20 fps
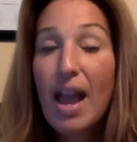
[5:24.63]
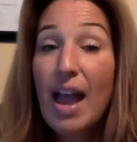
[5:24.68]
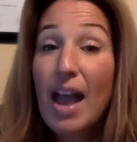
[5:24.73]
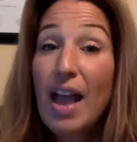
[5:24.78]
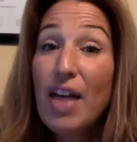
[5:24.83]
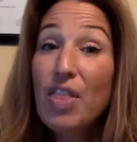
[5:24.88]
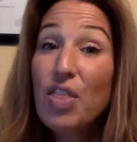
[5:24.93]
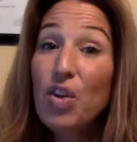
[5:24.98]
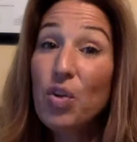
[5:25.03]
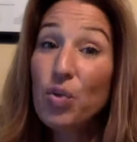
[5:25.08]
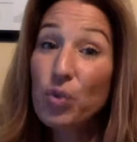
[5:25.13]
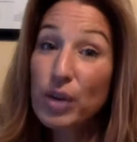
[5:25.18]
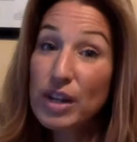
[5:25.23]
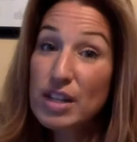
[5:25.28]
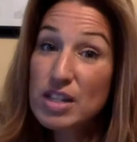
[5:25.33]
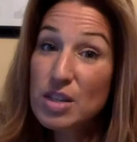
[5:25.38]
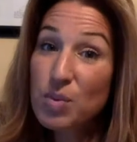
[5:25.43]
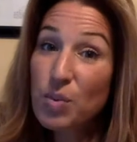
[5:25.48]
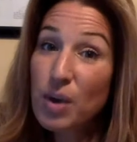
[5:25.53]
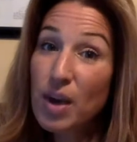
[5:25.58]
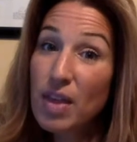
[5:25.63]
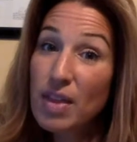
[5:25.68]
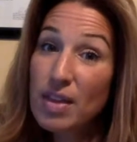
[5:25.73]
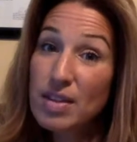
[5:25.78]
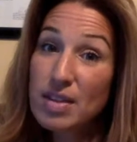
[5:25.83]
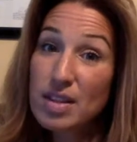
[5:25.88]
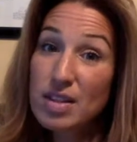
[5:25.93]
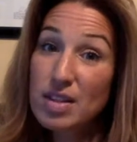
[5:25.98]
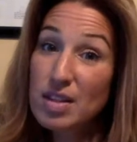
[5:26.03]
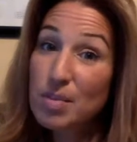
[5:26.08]
And the reason why
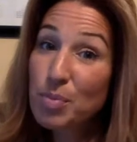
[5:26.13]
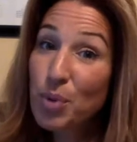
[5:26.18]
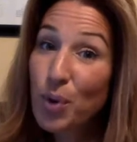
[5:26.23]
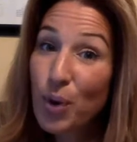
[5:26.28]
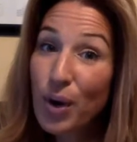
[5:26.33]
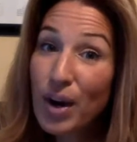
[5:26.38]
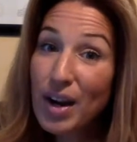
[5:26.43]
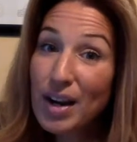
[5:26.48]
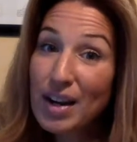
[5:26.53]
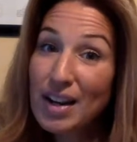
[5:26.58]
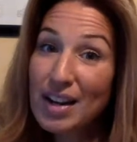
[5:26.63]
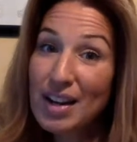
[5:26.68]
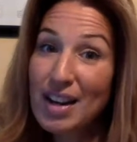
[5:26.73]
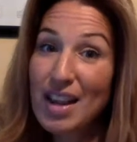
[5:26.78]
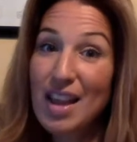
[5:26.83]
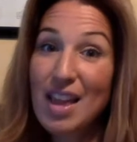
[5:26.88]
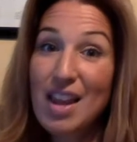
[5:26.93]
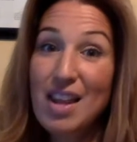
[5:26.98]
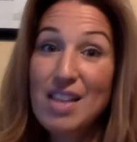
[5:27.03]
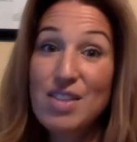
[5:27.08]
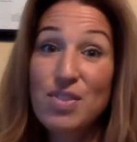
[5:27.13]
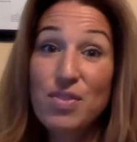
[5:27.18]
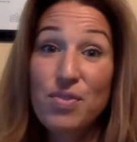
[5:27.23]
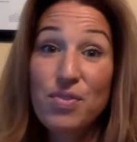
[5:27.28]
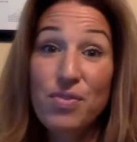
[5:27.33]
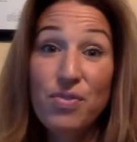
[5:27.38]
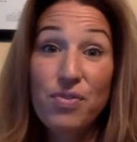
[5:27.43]
this is important, and it's,